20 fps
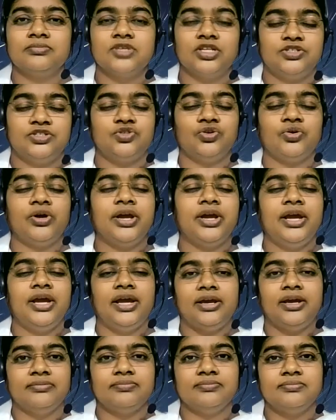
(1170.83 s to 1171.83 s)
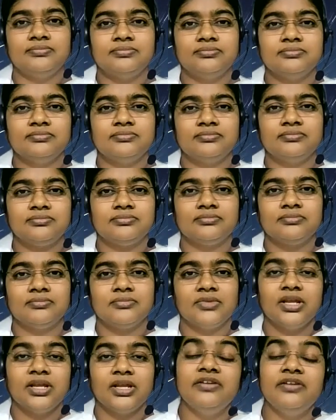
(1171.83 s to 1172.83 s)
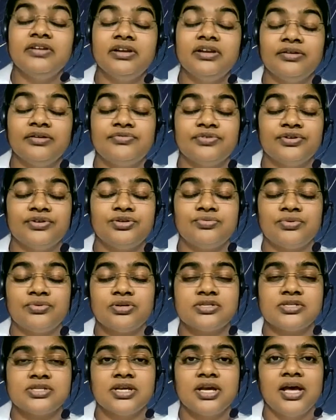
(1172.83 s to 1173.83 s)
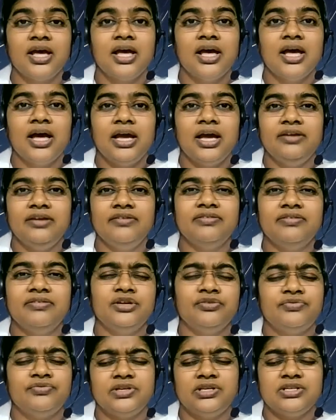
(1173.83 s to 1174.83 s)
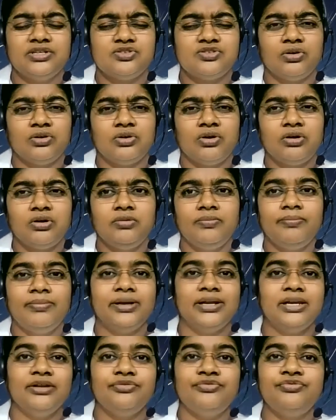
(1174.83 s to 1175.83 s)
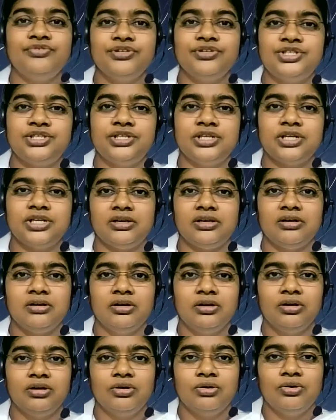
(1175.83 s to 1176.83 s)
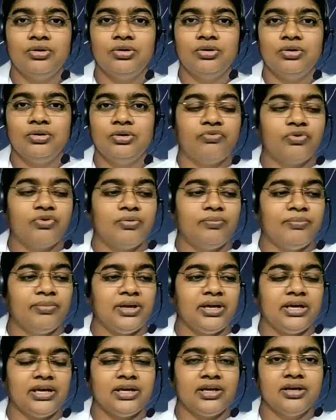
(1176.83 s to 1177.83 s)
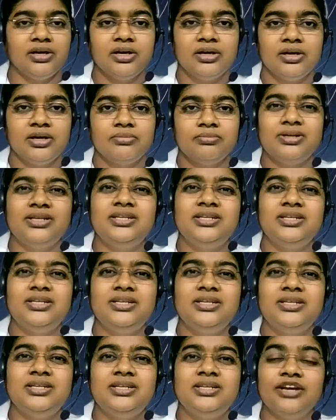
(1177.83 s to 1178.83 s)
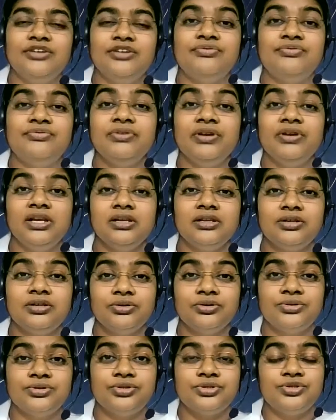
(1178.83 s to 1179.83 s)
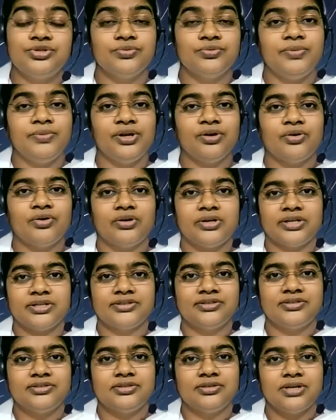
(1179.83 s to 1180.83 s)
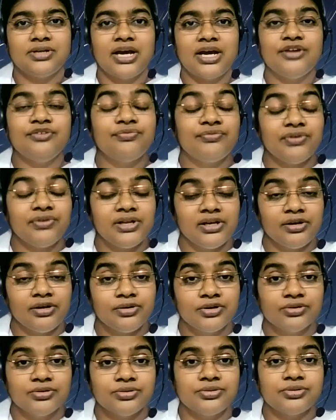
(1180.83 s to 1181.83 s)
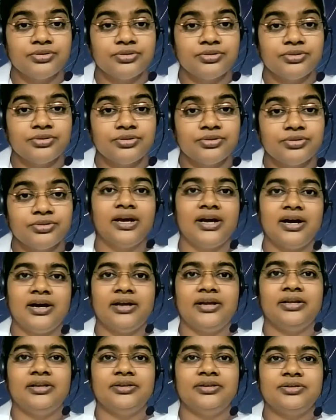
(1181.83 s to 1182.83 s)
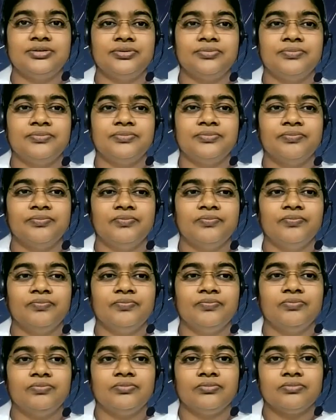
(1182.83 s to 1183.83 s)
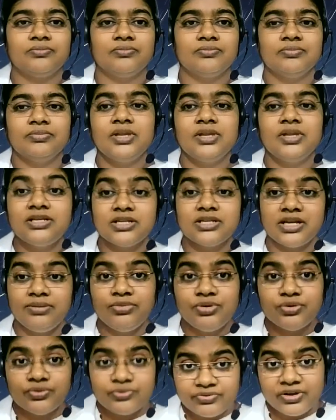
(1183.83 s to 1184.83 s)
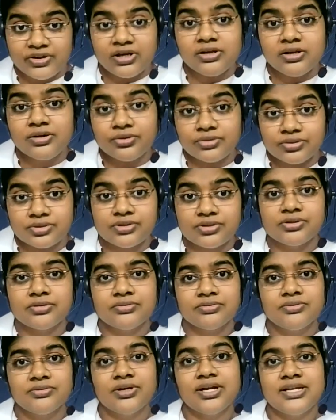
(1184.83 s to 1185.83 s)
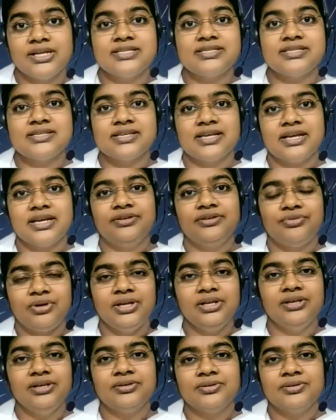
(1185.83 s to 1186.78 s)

It's okay. Even if it was, even if it is not beneficial for me, but I feel good to be honest. I feel good to be kind. The time you feel good inside, right?